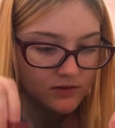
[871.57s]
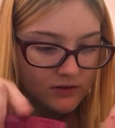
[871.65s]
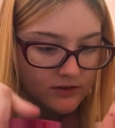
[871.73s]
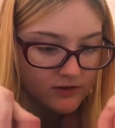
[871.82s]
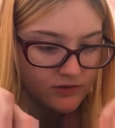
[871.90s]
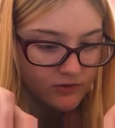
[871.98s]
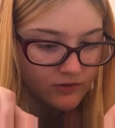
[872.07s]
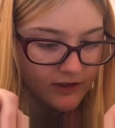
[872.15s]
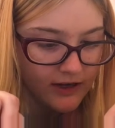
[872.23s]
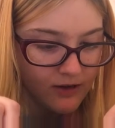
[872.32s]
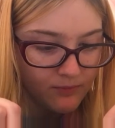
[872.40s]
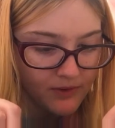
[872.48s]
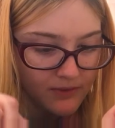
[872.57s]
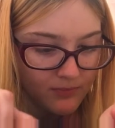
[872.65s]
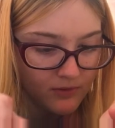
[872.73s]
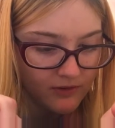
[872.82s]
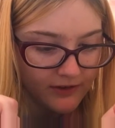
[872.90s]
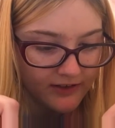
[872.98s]
just don't care how
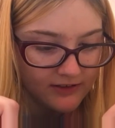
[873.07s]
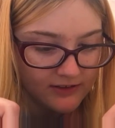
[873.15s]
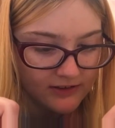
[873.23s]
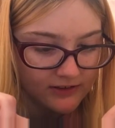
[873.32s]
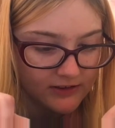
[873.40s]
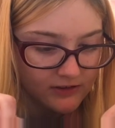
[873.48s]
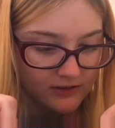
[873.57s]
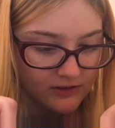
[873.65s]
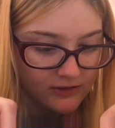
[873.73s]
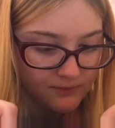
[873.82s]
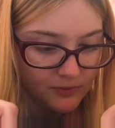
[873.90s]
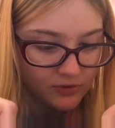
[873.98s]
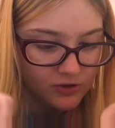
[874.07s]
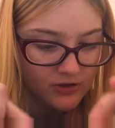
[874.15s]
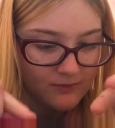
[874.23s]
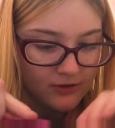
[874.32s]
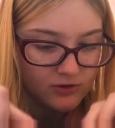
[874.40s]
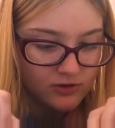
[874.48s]
people are getting sucked into this bullshit
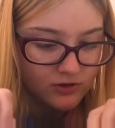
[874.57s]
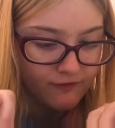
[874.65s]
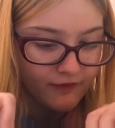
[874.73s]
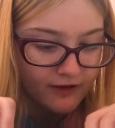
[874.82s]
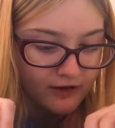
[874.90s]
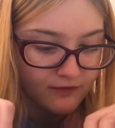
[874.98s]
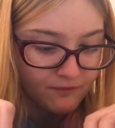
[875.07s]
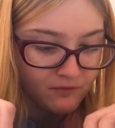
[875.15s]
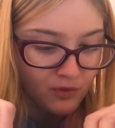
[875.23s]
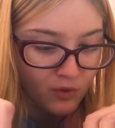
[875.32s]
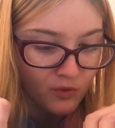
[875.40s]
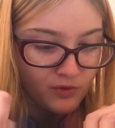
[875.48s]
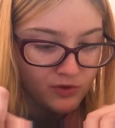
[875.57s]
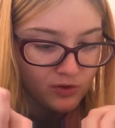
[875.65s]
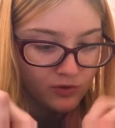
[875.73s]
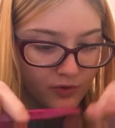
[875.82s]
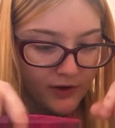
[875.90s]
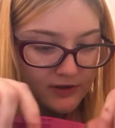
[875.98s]
about stuff like, oh, it's so
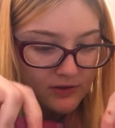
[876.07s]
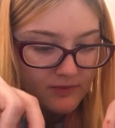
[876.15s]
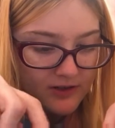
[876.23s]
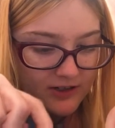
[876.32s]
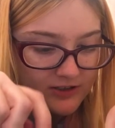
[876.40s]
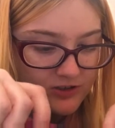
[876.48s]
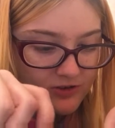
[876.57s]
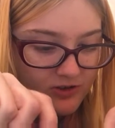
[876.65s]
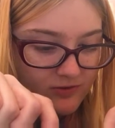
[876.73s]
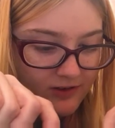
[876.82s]
great, it's gonna be next YouTube.